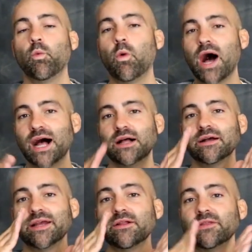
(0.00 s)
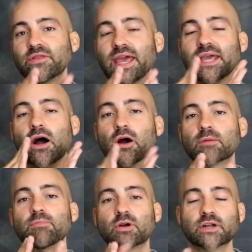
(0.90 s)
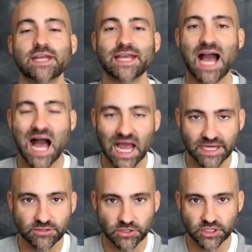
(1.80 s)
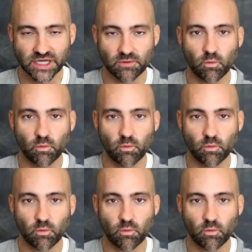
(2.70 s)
while they are burning hydrogen,